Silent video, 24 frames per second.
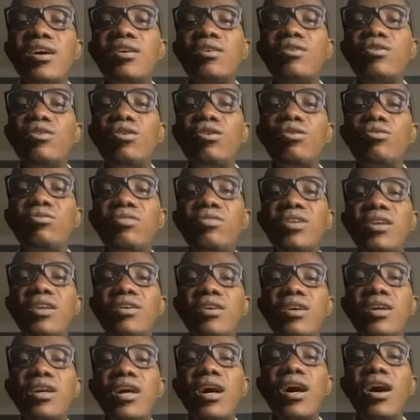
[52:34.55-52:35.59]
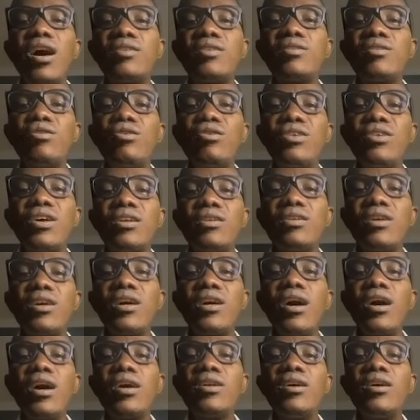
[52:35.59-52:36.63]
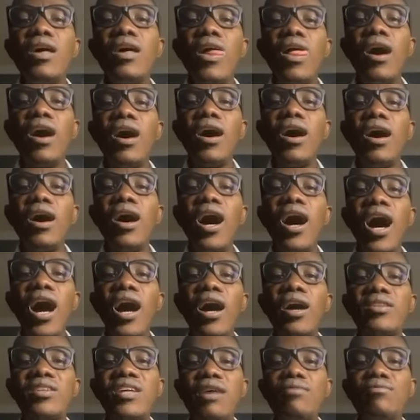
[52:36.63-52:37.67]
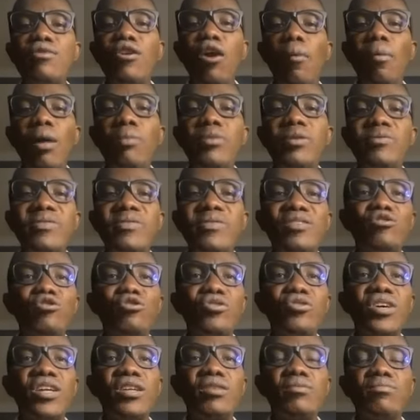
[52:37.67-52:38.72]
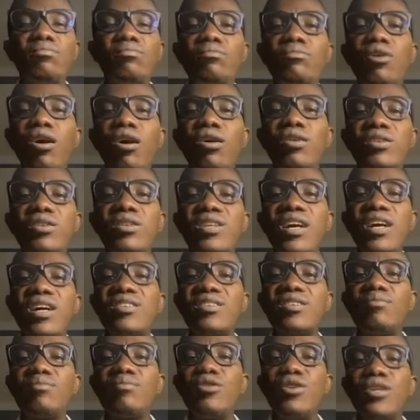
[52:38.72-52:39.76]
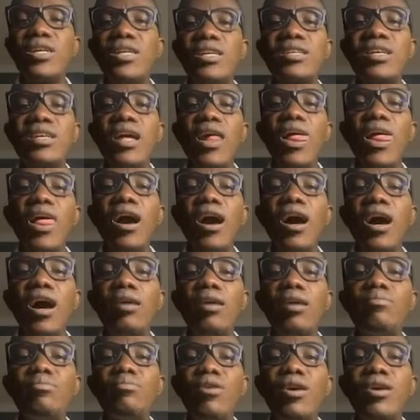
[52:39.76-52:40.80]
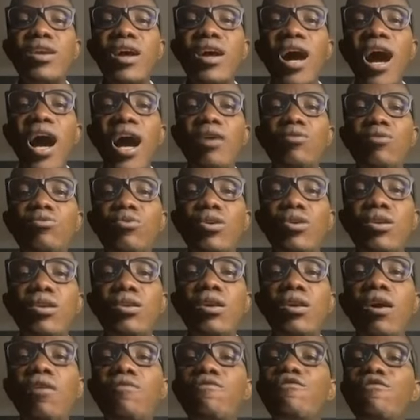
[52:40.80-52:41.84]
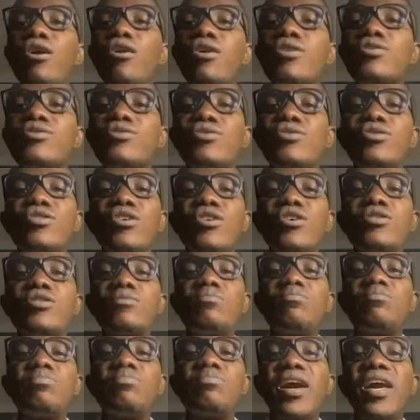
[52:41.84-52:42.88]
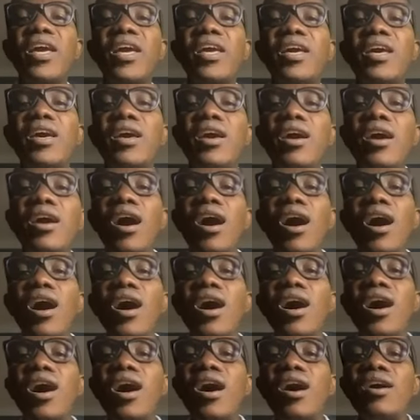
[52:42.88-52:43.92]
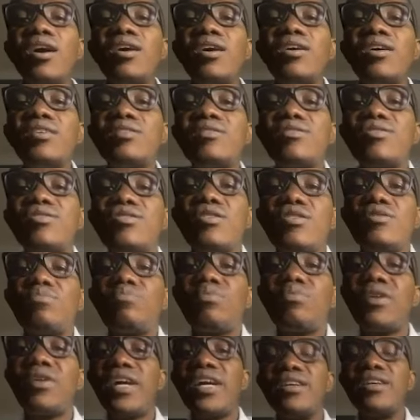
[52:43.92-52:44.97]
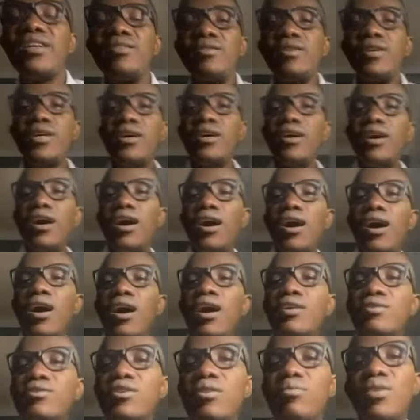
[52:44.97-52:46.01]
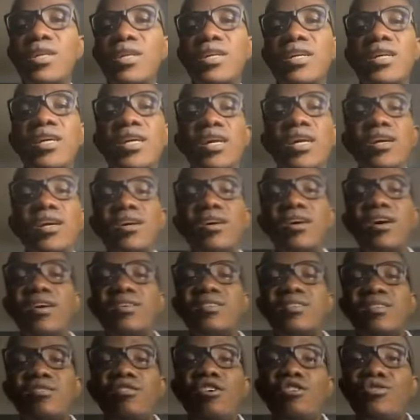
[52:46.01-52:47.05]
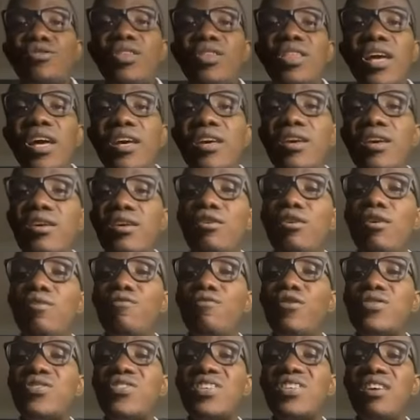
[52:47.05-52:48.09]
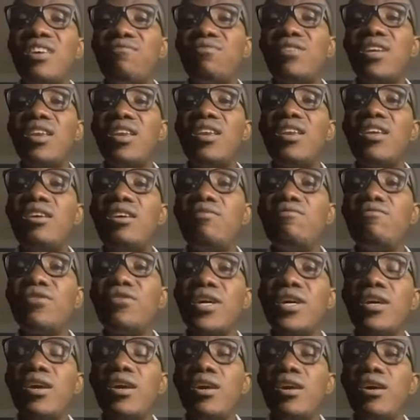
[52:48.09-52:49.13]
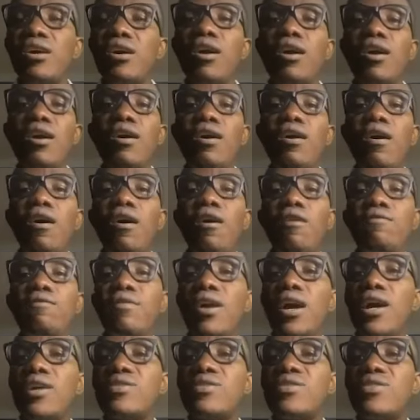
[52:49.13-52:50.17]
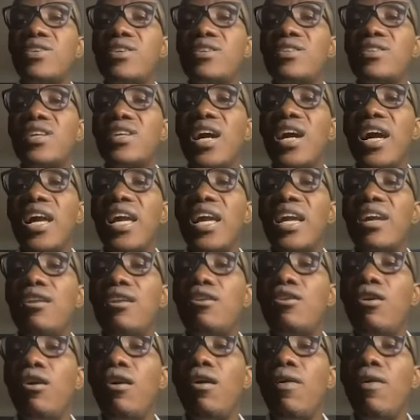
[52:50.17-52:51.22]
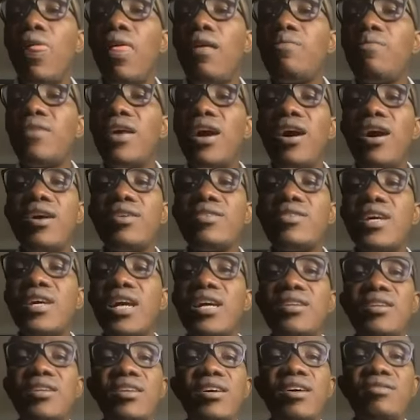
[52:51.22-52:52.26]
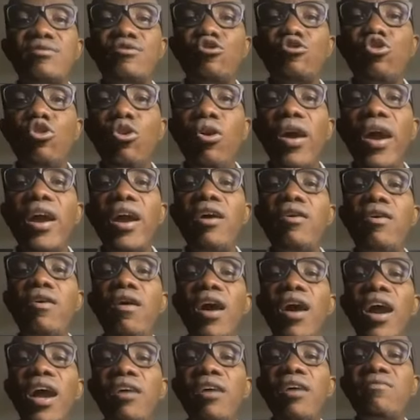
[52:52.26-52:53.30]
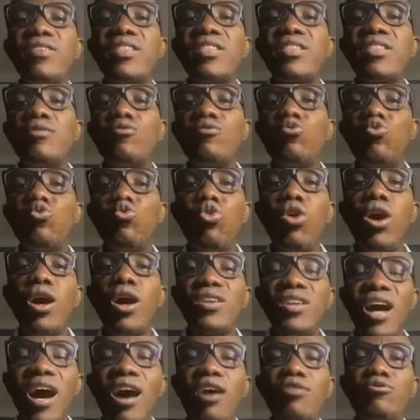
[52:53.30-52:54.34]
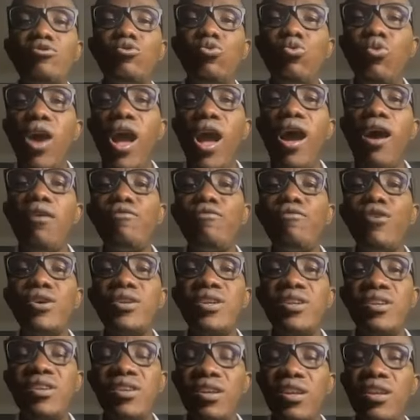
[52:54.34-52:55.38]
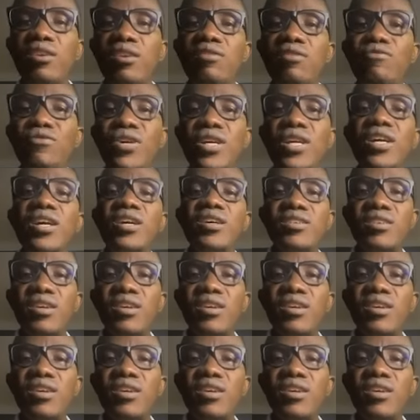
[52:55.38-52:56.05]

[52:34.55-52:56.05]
Glory to God, glory to God. Uh, our time will not permit me to read more testimonies, uh, but I would love for us to just pray, uh, to just pray. Uh, uh, somebody uh, also thanking God for safe delivery of our sister in law uh, said there's no error, everything worked out well for the delivery.